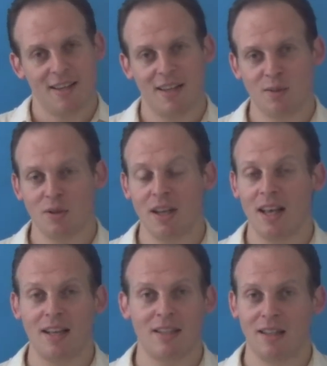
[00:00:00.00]

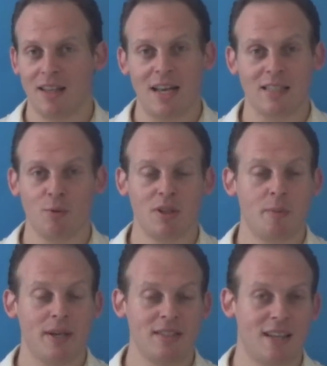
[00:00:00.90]
it has one of the
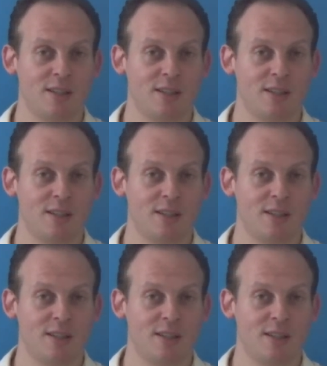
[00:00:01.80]
best